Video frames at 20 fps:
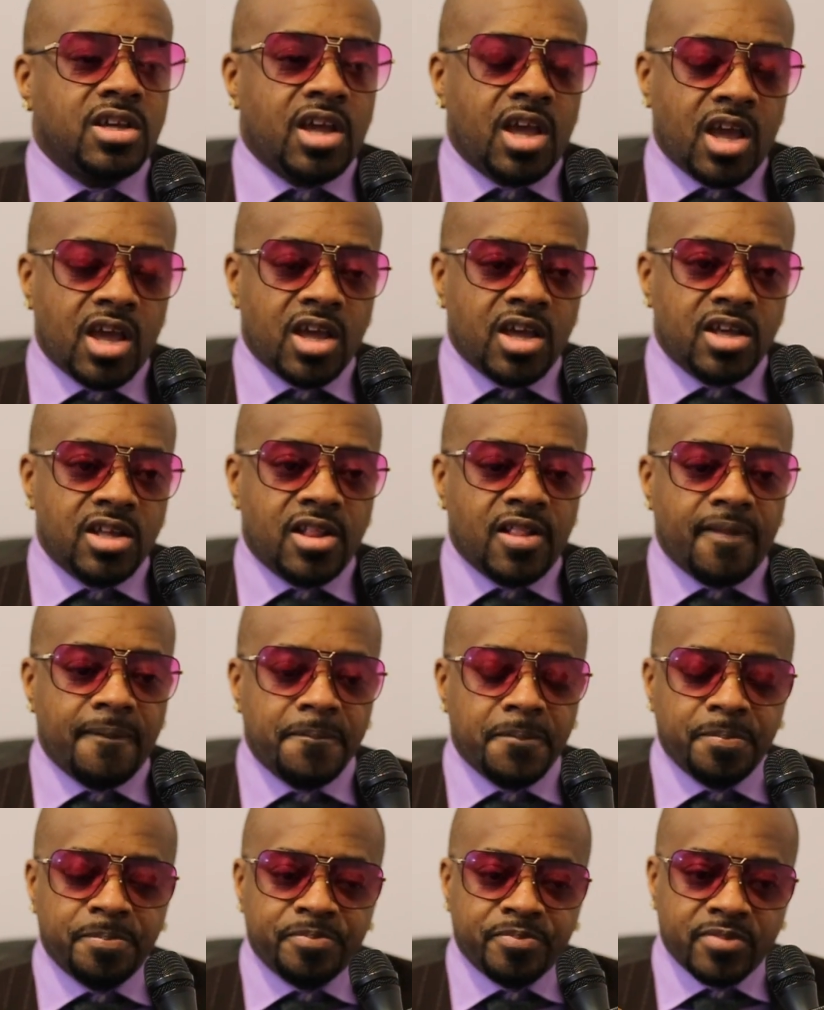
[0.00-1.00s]
and
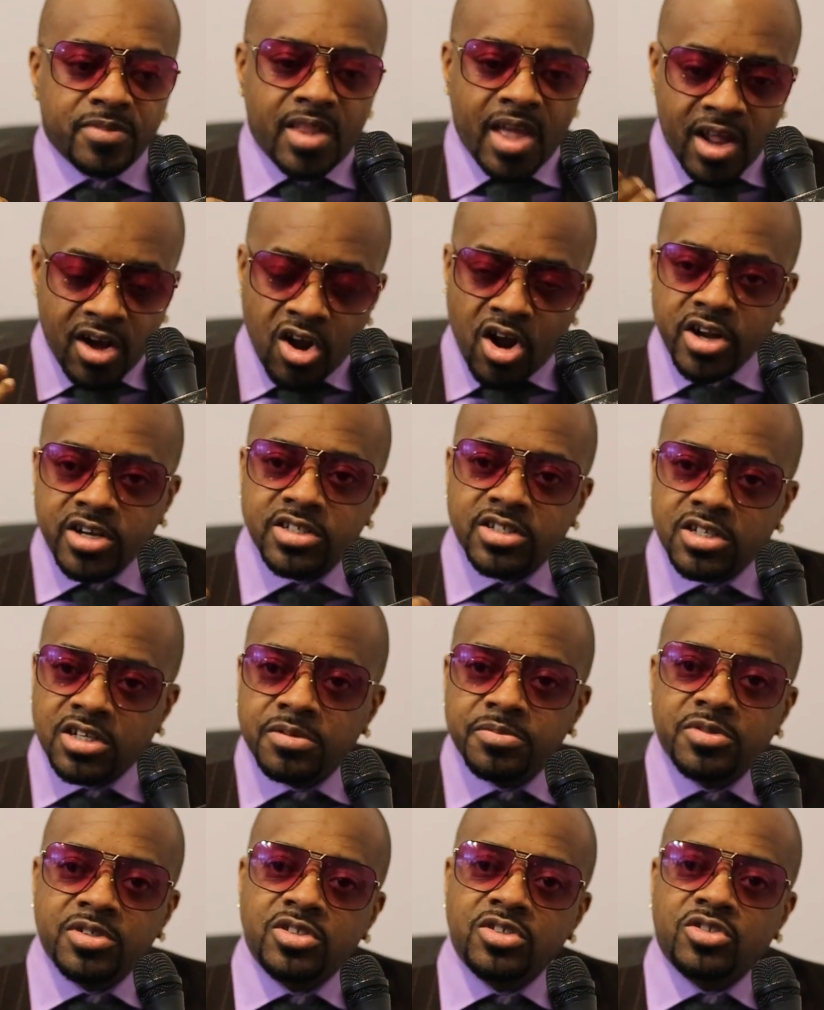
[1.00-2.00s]
that artist
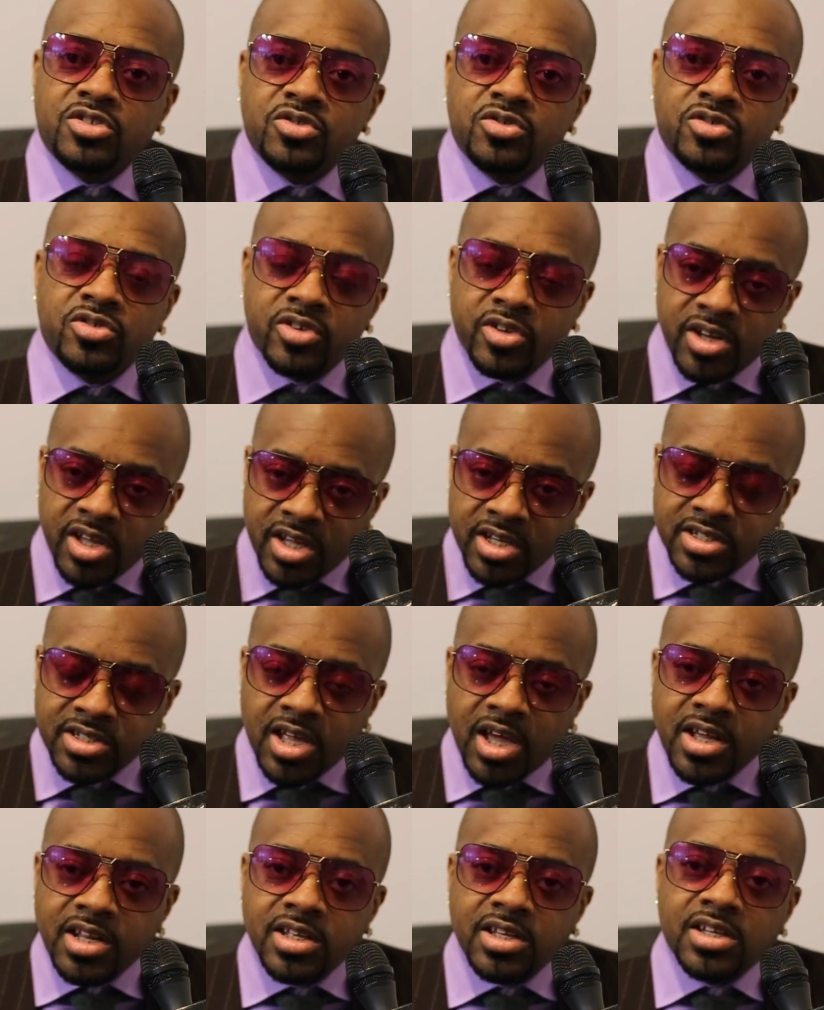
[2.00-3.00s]
come to the studio and they're
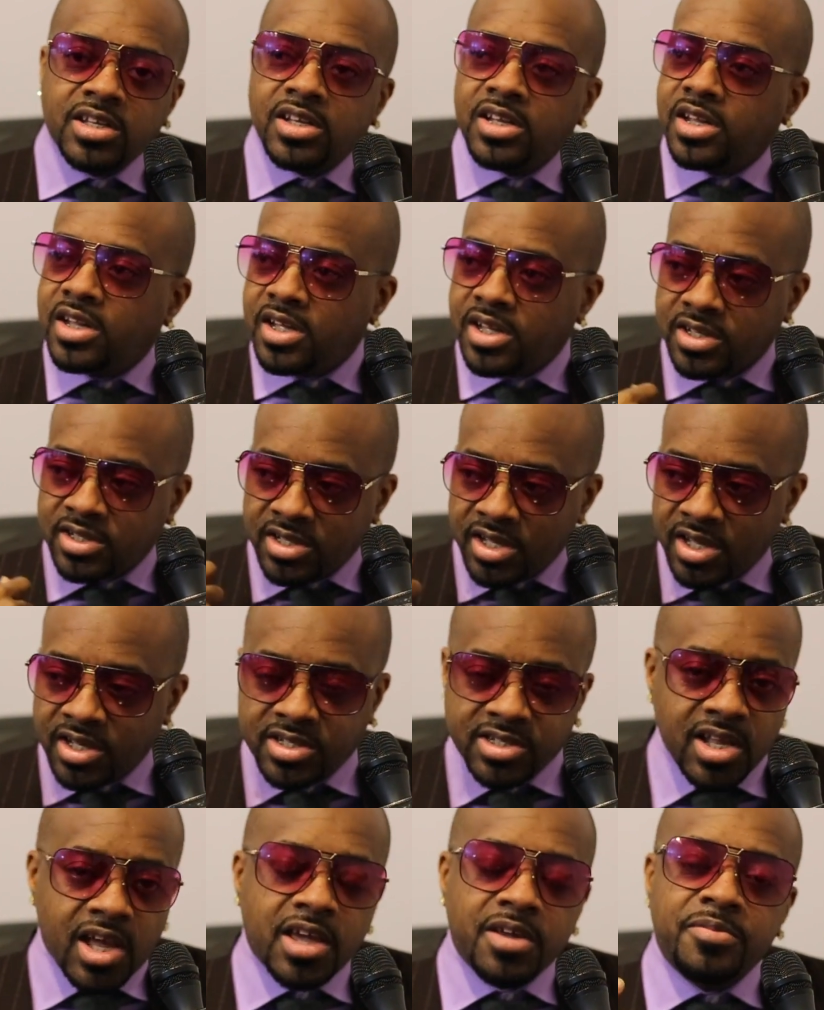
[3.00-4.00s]
exciting, and the
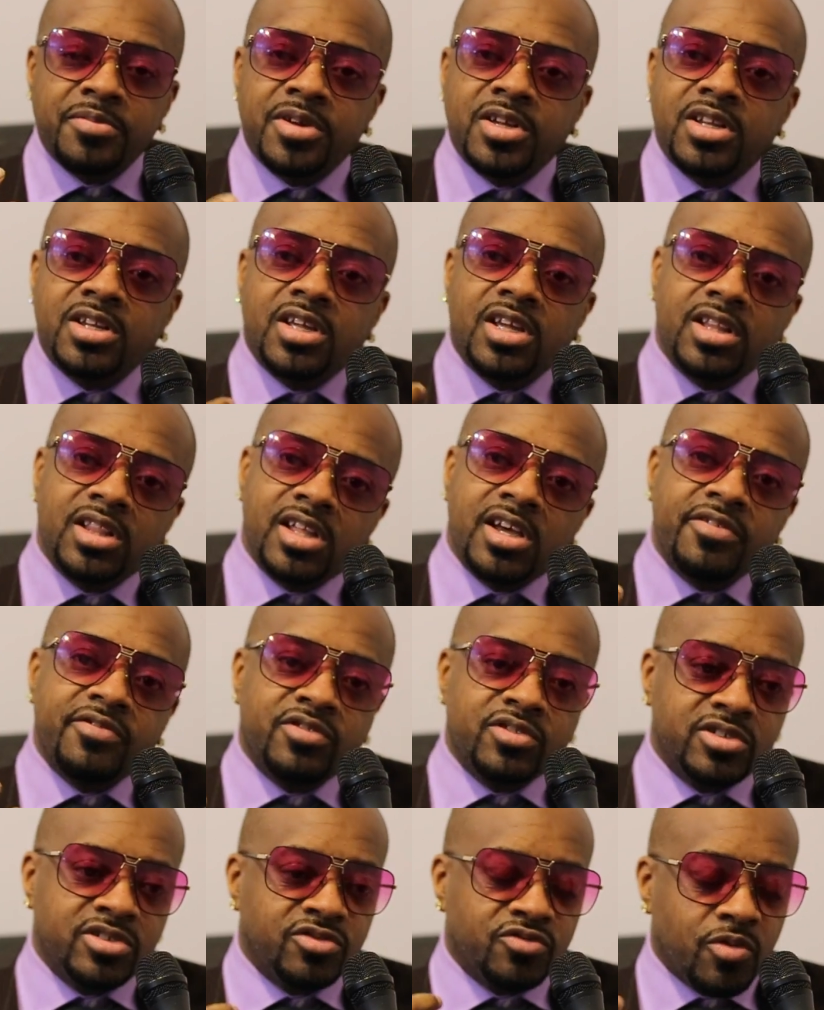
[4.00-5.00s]
excitement and their
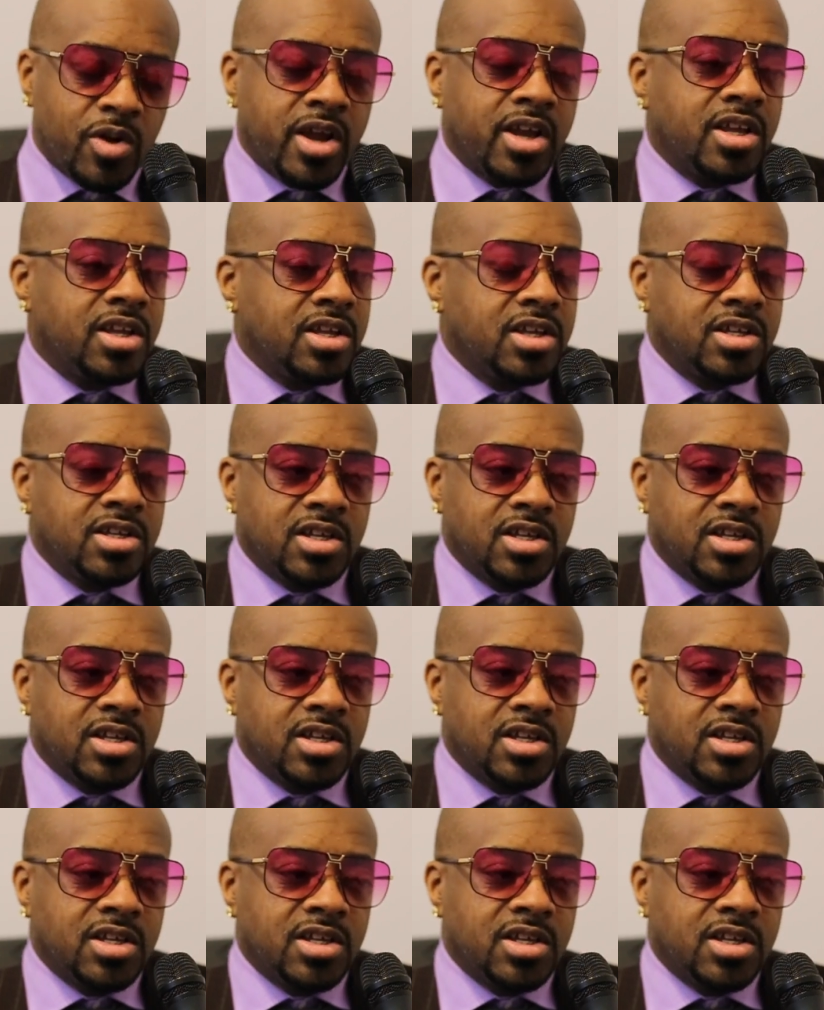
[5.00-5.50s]
level is right,